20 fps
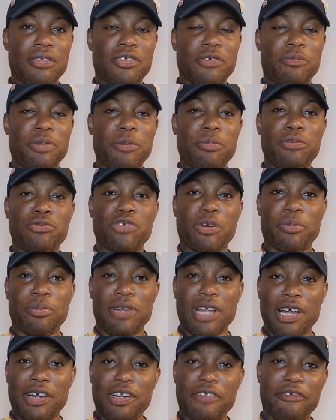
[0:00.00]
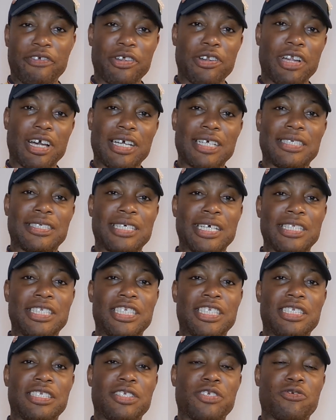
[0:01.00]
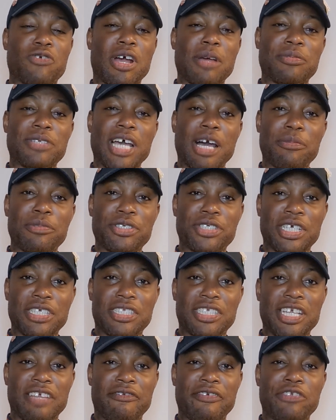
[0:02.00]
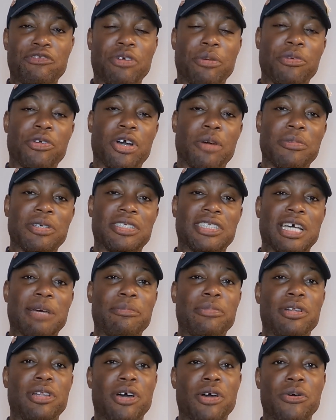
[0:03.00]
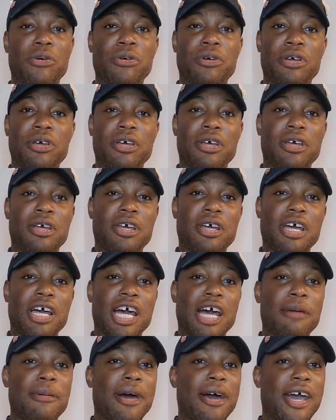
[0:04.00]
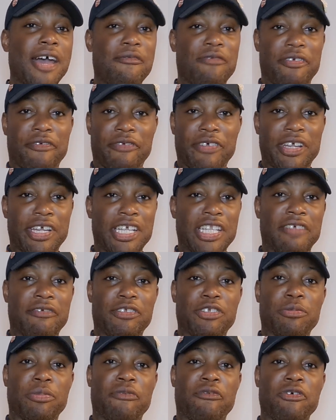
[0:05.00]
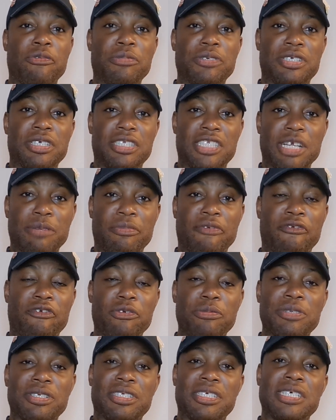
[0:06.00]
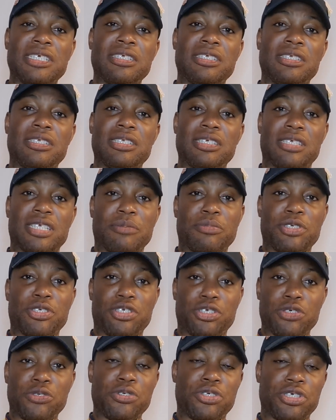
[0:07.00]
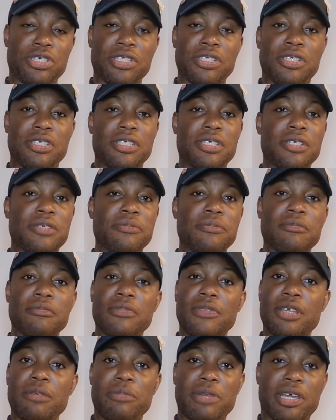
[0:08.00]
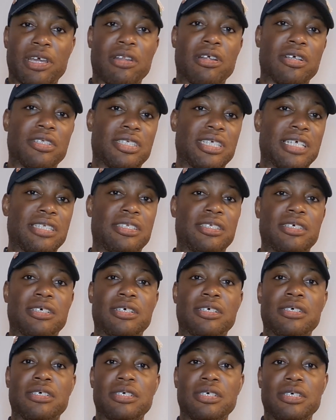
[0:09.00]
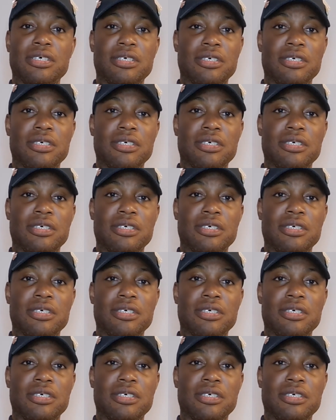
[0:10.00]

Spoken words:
So people, drop a like on the video, like I said, subscribe to Albert JTV, drop your comments down below about everything, individual performances, team performances, the substitutions, Mikel Arteta,